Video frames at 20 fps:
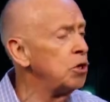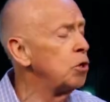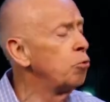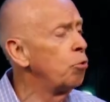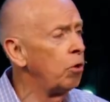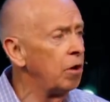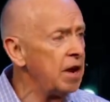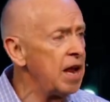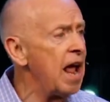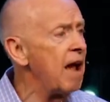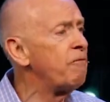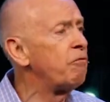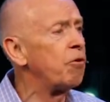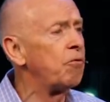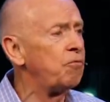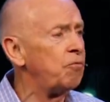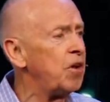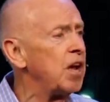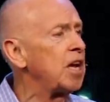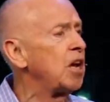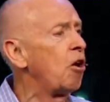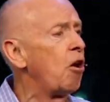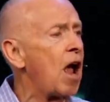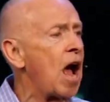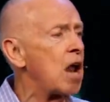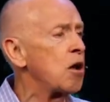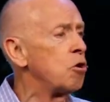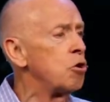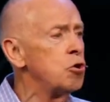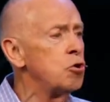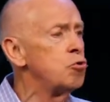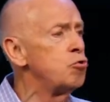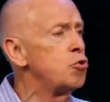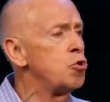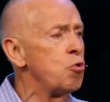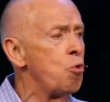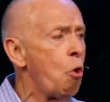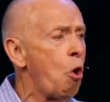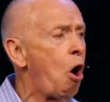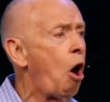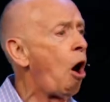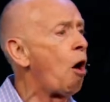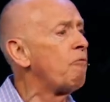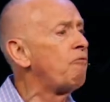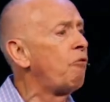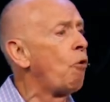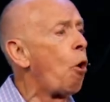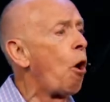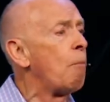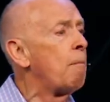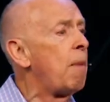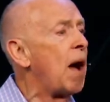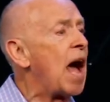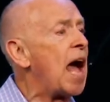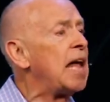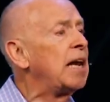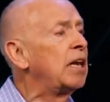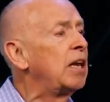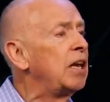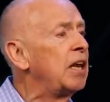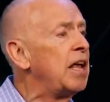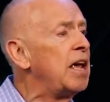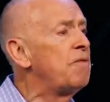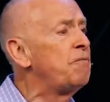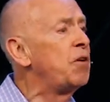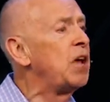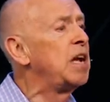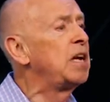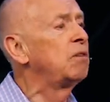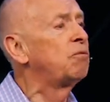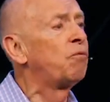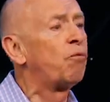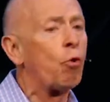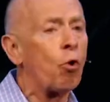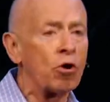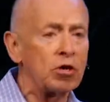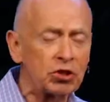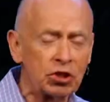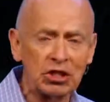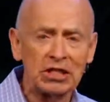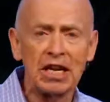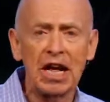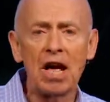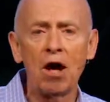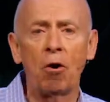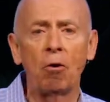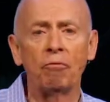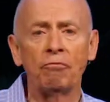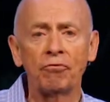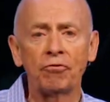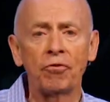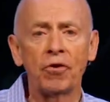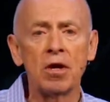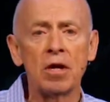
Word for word: You will never figure out who you are for, by living for self.